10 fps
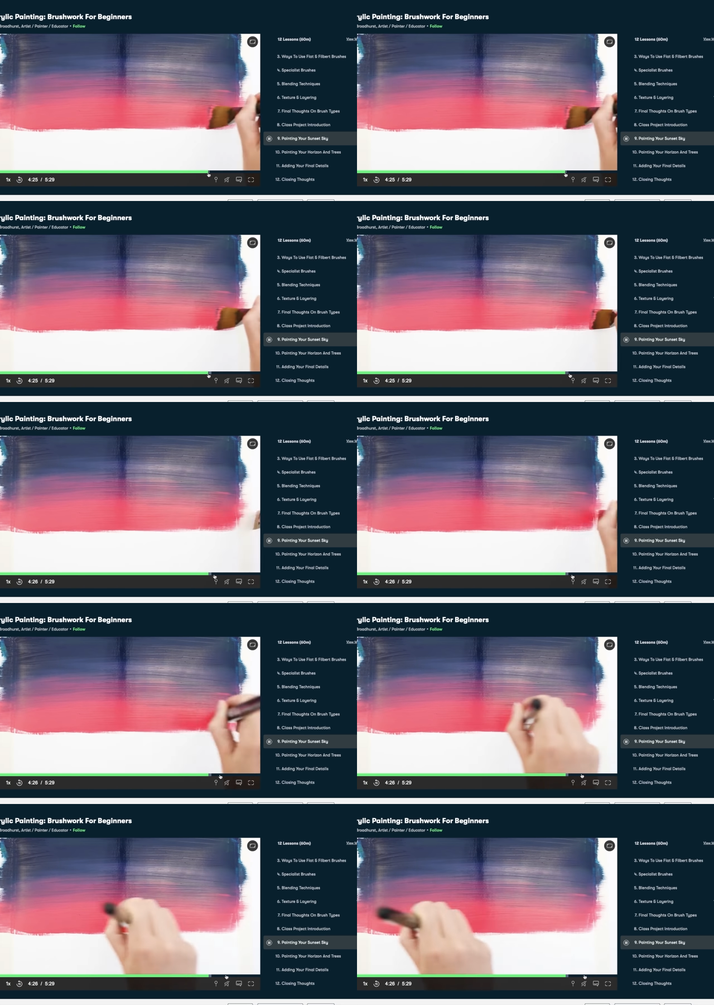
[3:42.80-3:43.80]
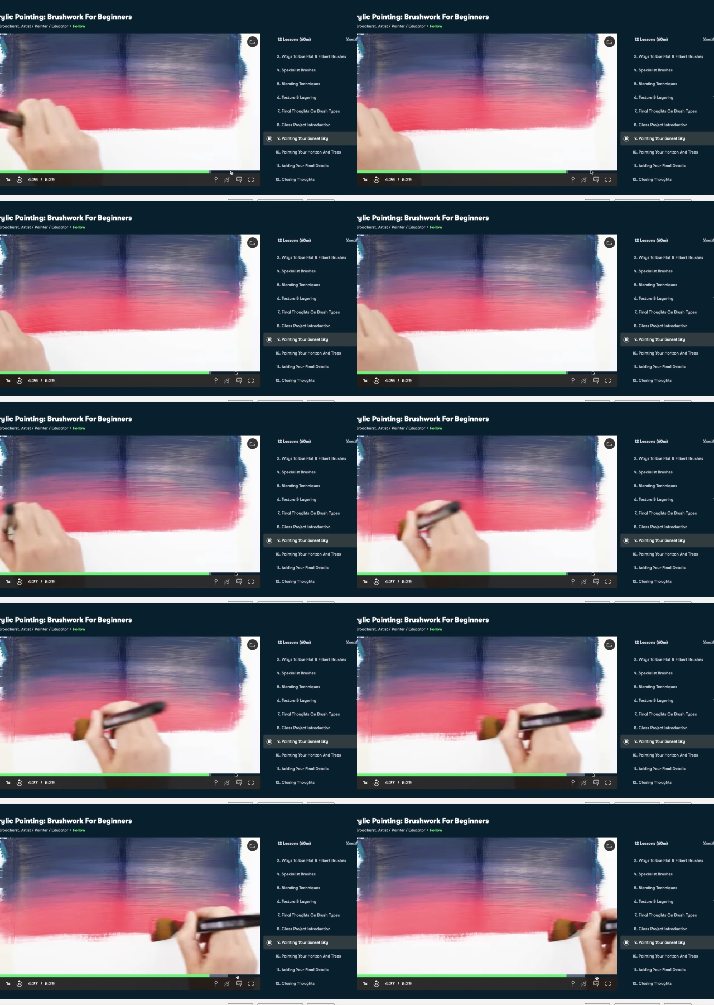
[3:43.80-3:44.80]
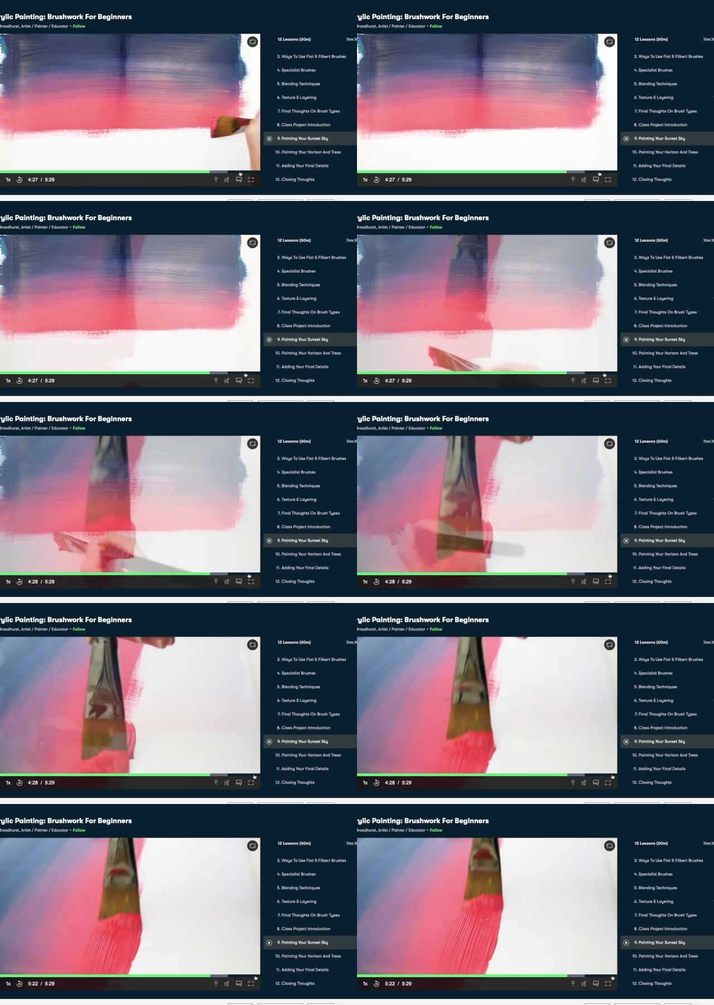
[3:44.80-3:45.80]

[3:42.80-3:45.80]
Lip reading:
Nobody's mouth can be seen.